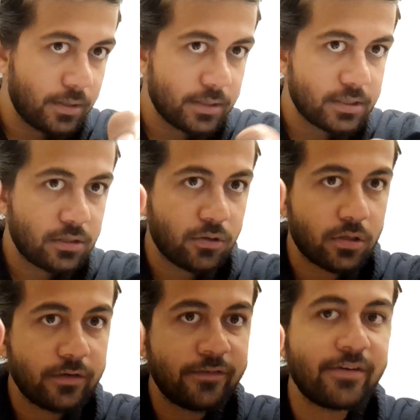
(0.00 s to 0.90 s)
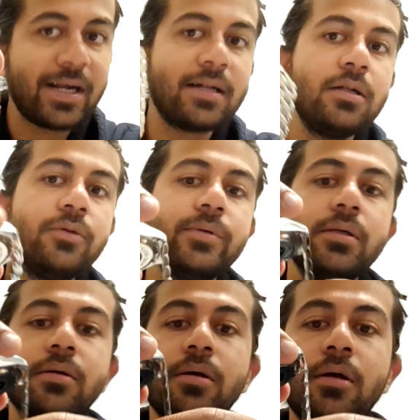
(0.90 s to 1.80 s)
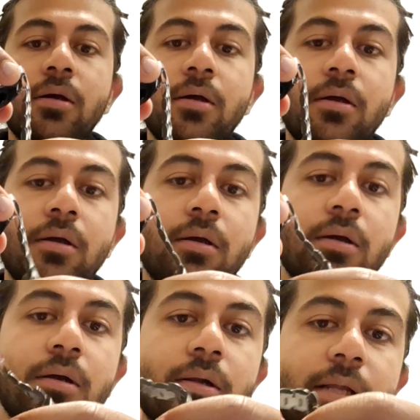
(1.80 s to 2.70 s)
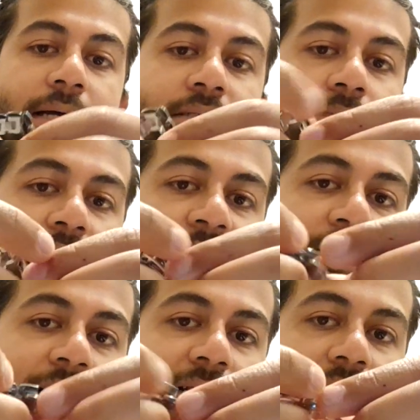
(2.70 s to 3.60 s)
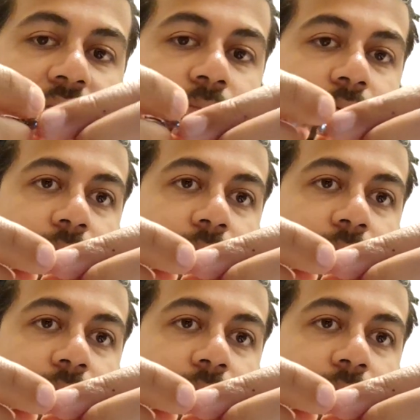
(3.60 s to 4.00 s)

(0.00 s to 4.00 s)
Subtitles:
There's a lot of rattle to it. It has a butterfly clasp